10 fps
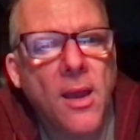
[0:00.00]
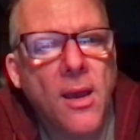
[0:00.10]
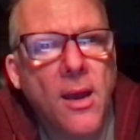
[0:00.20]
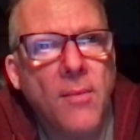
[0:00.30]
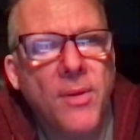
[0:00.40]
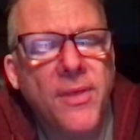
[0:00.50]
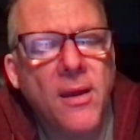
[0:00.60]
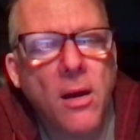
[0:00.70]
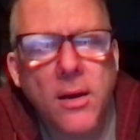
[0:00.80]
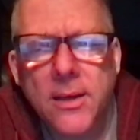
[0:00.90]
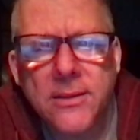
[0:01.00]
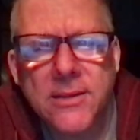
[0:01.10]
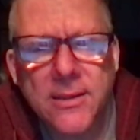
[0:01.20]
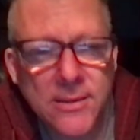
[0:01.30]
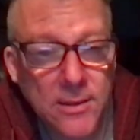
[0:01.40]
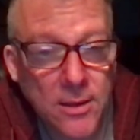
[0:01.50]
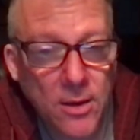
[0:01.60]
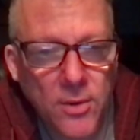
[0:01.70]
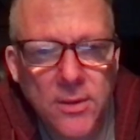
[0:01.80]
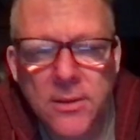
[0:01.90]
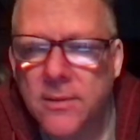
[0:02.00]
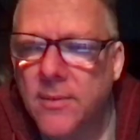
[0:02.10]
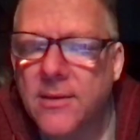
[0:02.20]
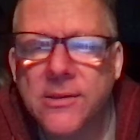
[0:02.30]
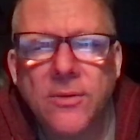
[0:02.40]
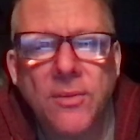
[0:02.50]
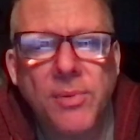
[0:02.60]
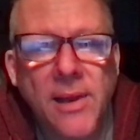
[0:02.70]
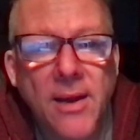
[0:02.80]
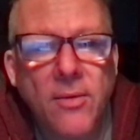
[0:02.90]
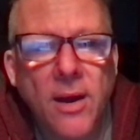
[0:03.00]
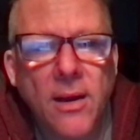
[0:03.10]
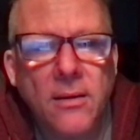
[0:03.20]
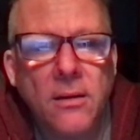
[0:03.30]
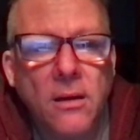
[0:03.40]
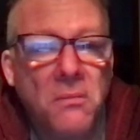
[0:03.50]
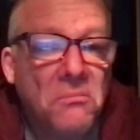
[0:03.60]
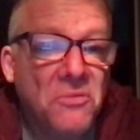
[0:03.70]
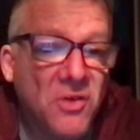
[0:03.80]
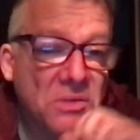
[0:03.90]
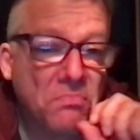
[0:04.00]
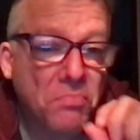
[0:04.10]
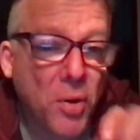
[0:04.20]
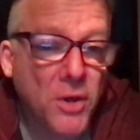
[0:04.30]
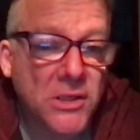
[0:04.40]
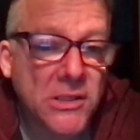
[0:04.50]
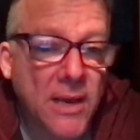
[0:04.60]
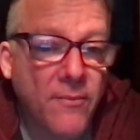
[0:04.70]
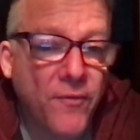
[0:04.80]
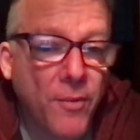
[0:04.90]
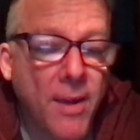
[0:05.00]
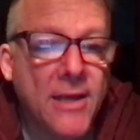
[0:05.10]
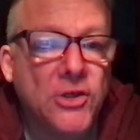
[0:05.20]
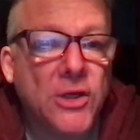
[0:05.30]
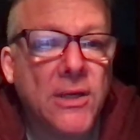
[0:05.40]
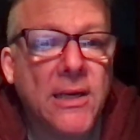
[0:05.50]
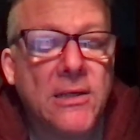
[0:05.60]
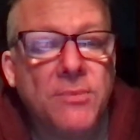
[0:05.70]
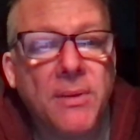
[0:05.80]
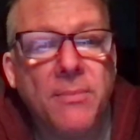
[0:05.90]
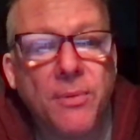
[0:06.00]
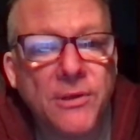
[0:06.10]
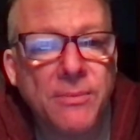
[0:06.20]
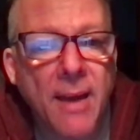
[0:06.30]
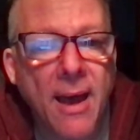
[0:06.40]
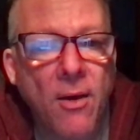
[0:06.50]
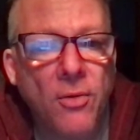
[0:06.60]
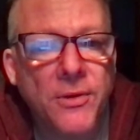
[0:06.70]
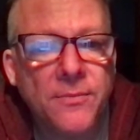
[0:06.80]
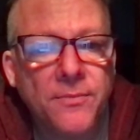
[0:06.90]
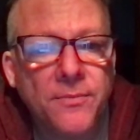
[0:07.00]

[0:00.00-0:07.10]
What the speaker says: but the audience doesn't know it. And so the playwright just puts information into people's mouths.